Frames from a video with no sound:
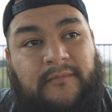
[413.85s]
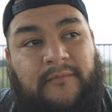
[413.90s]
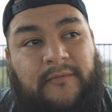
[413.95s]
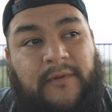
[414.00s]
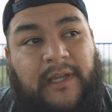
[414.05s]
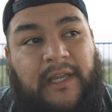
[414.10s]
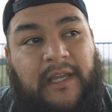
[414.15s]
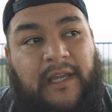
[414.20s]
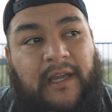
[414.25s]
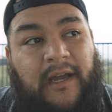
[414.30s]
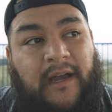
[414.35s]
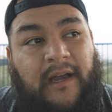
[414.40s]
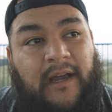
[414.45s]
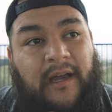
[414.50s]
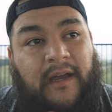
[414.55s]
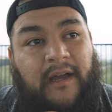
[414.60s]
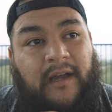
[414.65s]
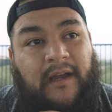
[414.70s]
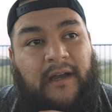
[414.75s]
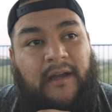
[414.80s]
We
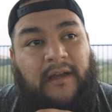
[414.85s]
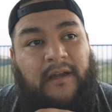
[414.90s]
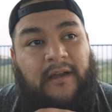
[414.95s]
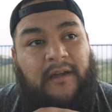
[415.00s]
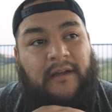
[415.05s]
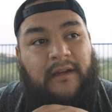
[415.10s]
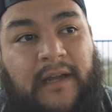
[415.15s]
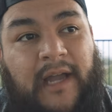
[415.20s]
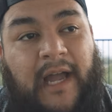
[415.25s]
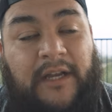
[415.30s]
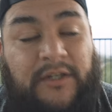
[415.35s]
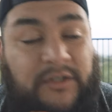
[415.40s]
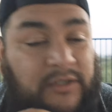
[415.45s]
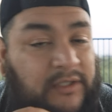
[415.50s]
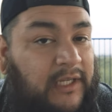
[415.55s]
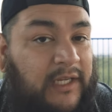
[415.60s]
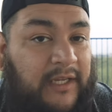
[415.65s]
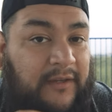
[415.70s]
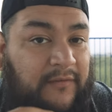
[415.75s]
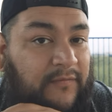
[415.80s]

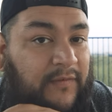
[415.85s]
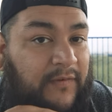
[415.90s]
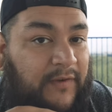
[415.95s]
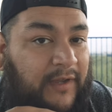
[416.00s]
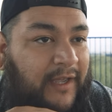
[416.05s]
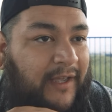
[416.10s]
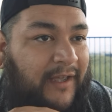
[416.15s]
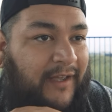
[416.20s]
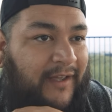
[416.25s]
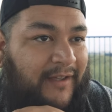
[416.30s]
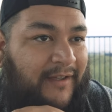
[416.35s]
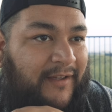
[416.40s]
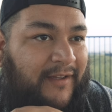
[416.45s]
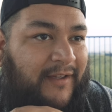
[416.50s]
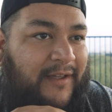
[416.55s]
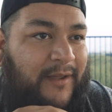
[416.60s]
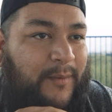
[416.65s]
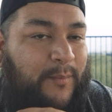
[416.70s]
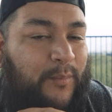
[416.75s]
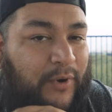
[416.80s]
actually eat
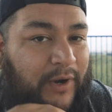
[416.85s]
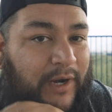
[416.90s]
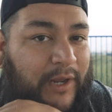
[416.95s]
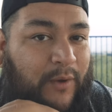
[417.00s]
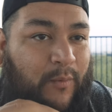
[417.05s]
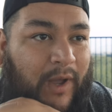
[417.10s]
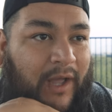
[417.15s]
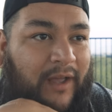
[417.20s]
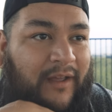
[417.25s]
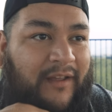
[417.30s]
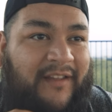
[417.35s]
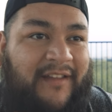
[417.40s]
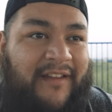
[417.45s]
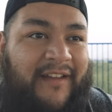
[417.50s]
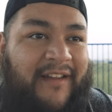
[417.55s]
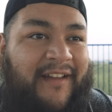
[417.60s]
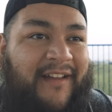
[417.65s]
pretty well.